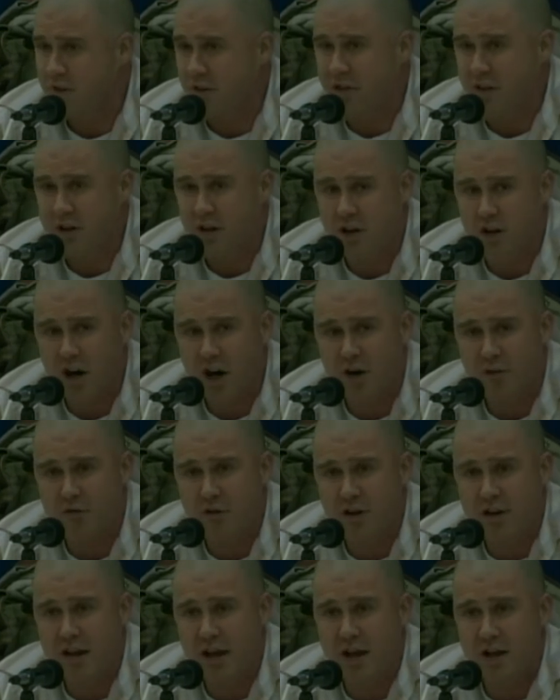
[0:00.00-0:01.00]
I think a
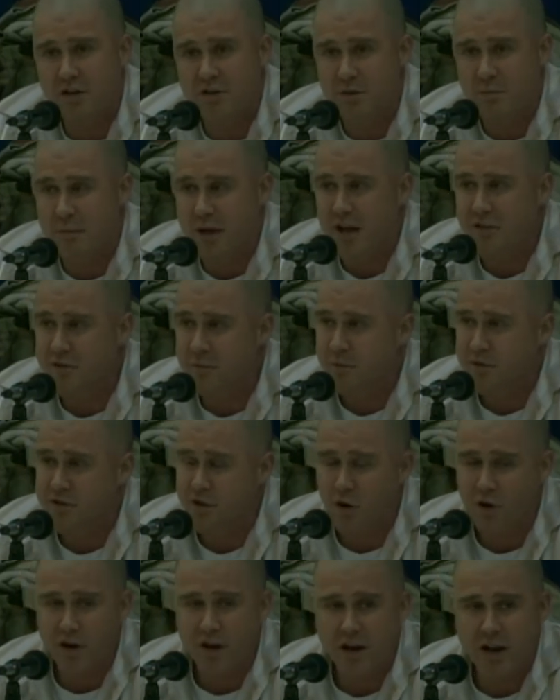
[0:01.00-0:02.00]
Car-Free Day is
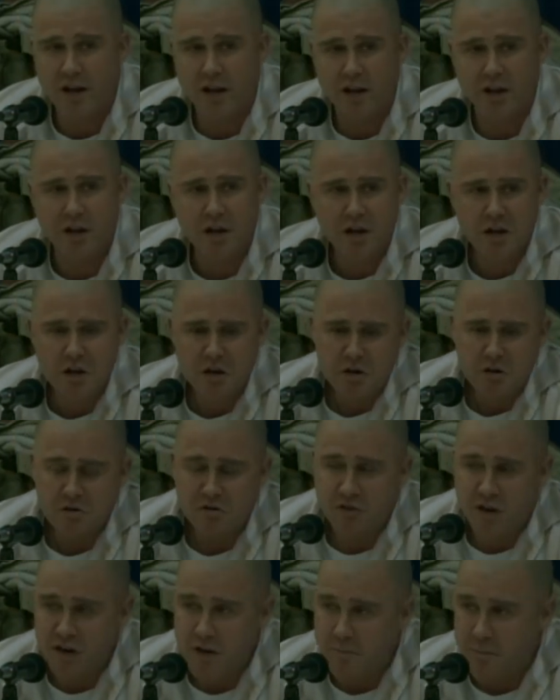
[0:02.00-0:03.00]
emancipatory in any
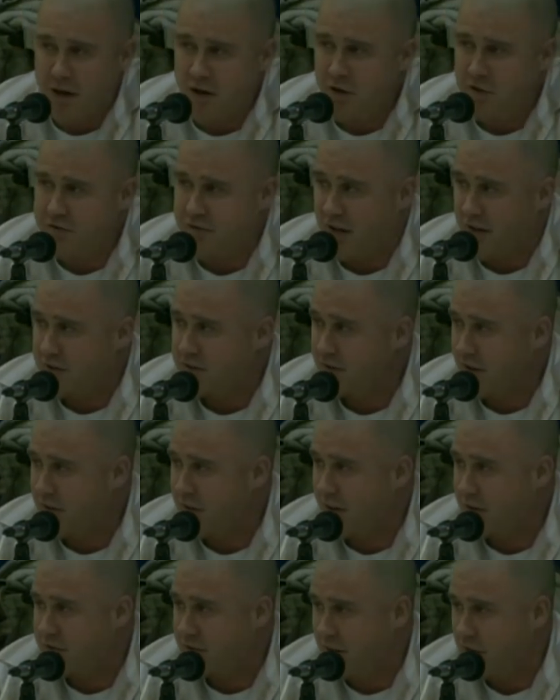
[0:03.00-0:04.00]
fundamental sense. I
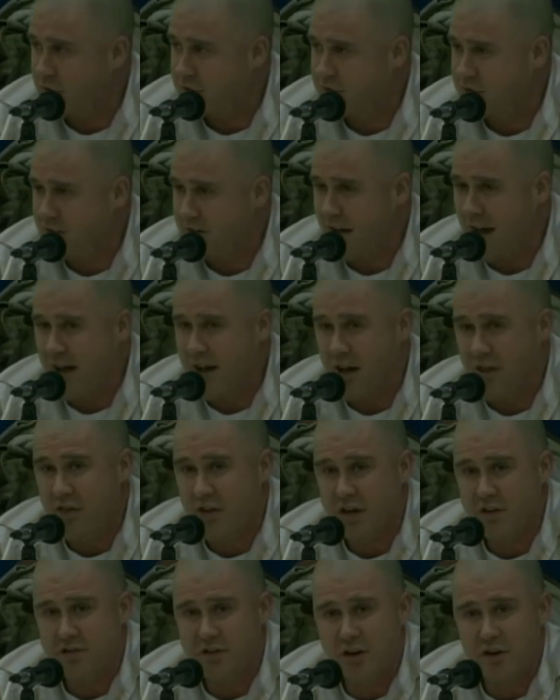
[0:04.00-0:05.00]
think it's an interesting day, and I
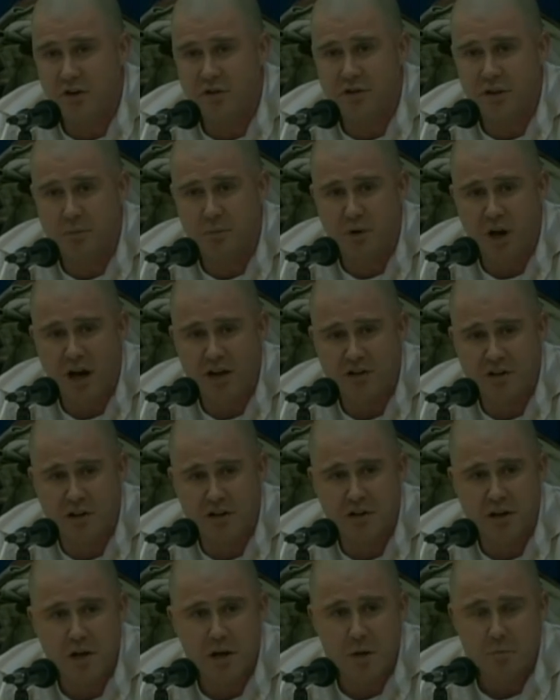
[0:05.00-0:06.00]
think it's an interesting
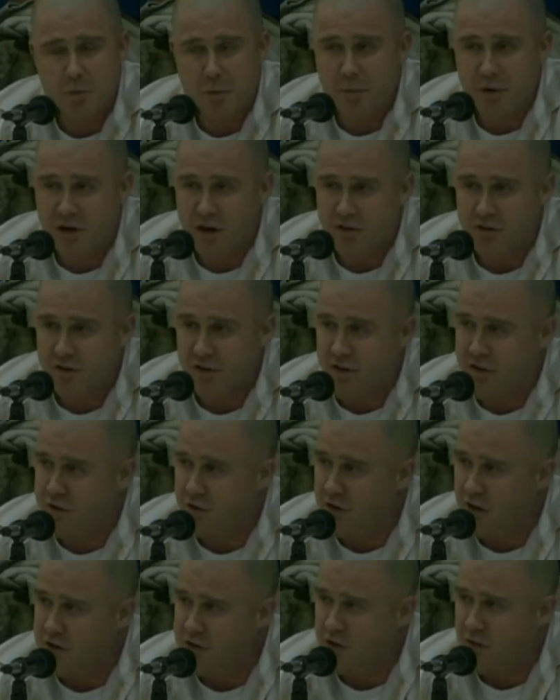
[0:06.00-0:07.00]
project. But because of the
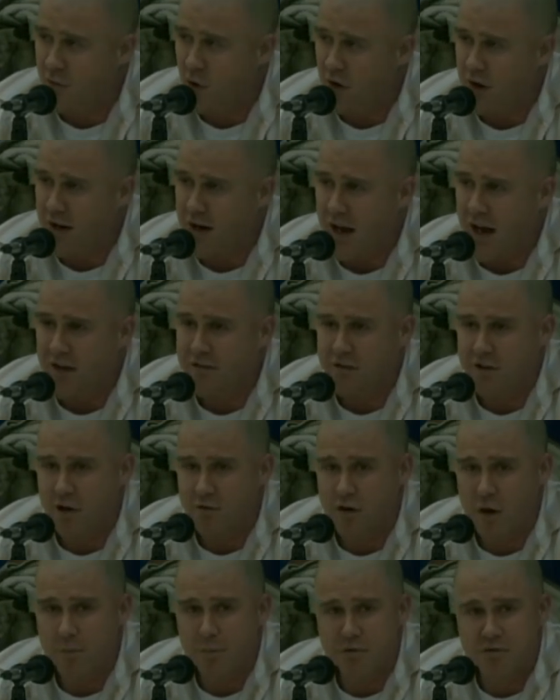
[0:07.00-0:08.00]
tradition of organizing it
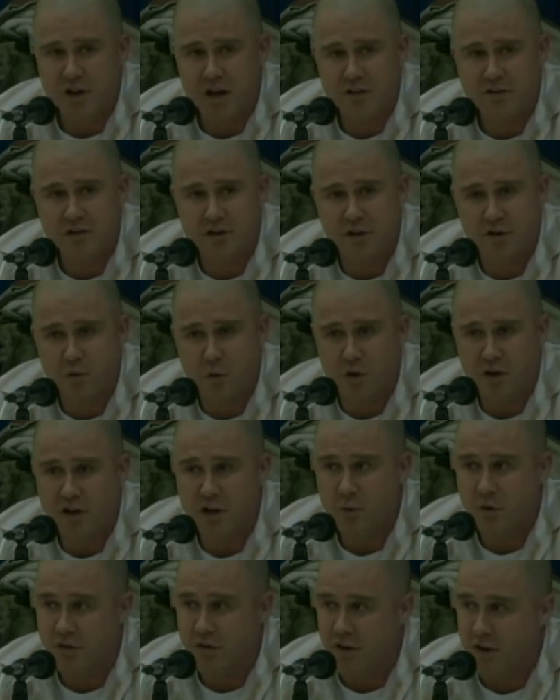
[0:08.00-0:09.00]
represents and it's
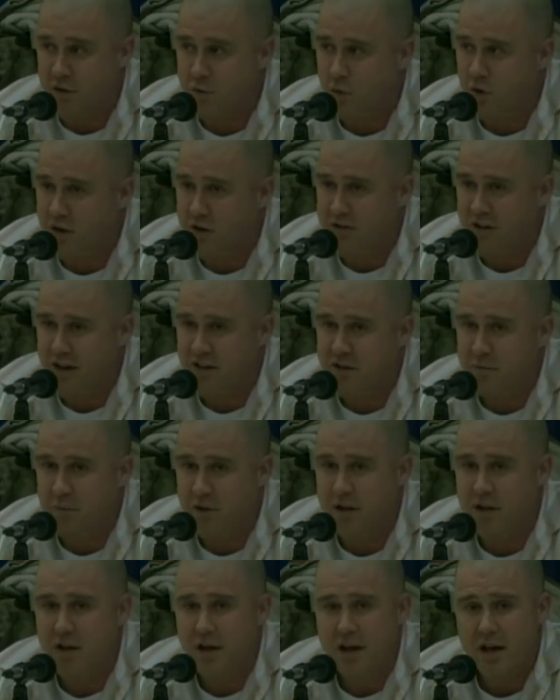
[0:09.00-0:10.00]
working within is what excites
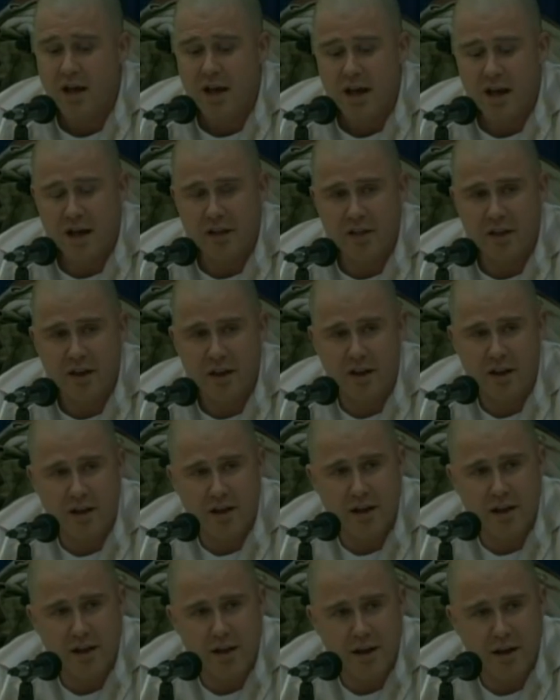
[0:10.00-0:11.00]
me. And
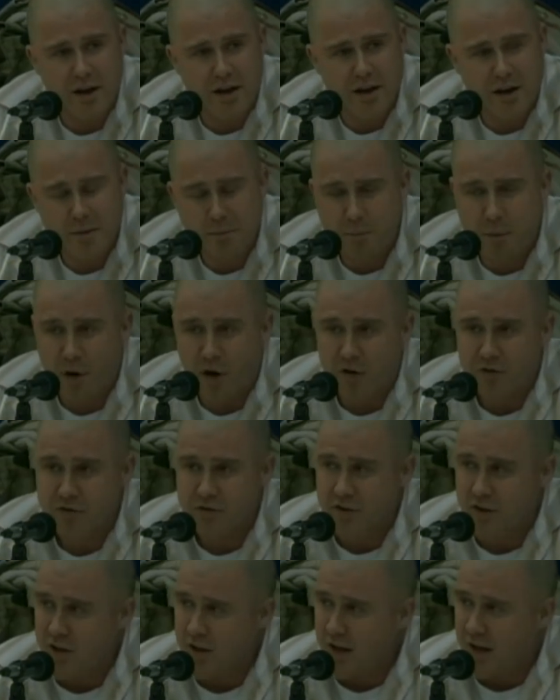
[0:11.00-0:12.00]
the
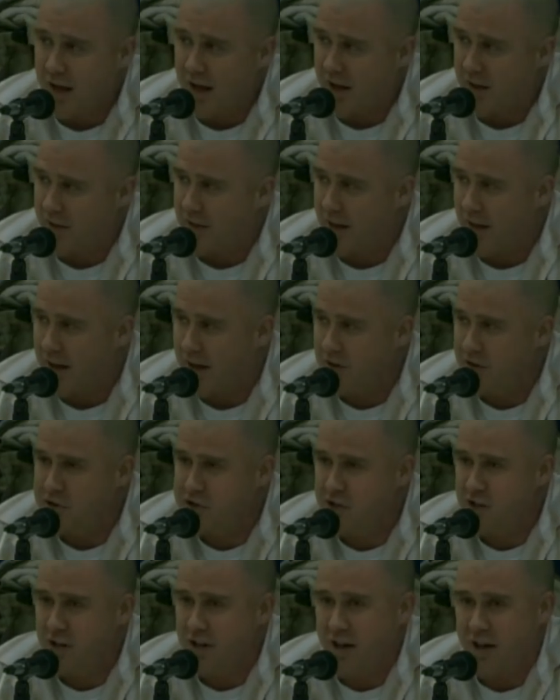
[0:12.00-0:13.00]
impulse and the
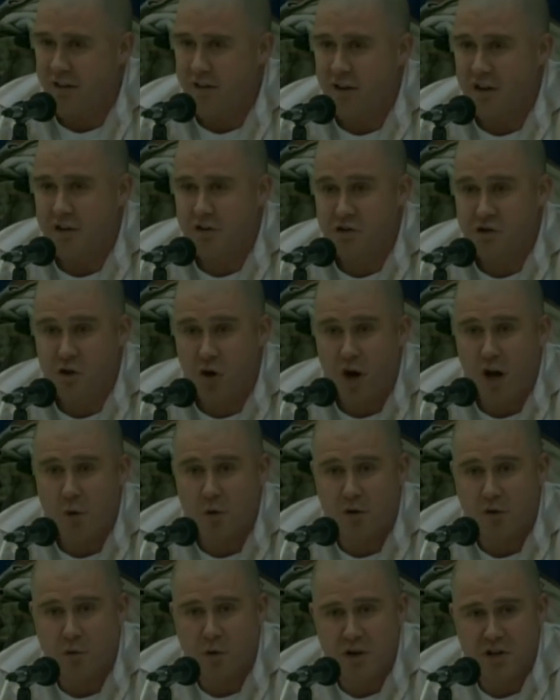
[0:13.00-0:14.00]
energy and the joy
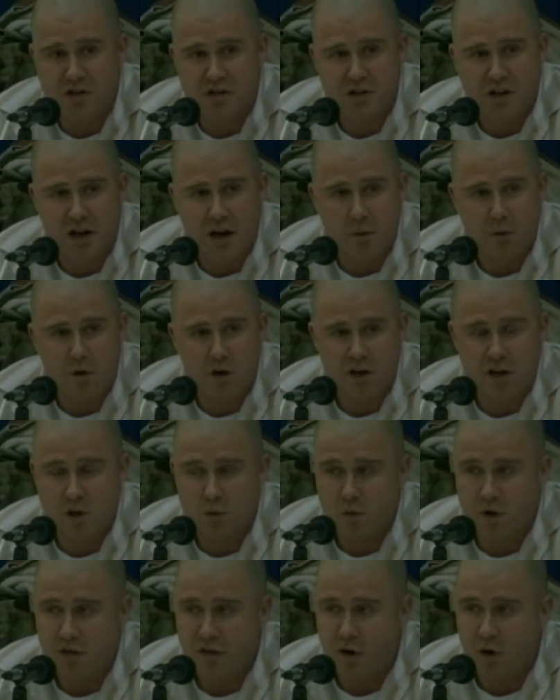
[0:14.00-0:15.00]
with which I'm
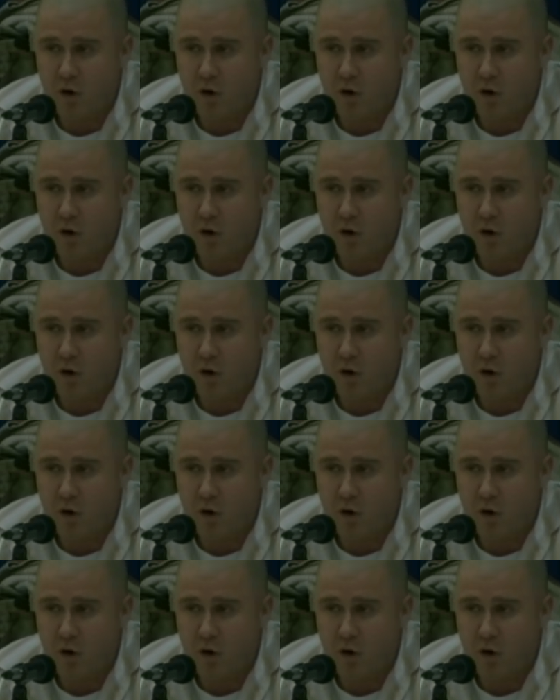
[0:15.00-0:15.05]
working with a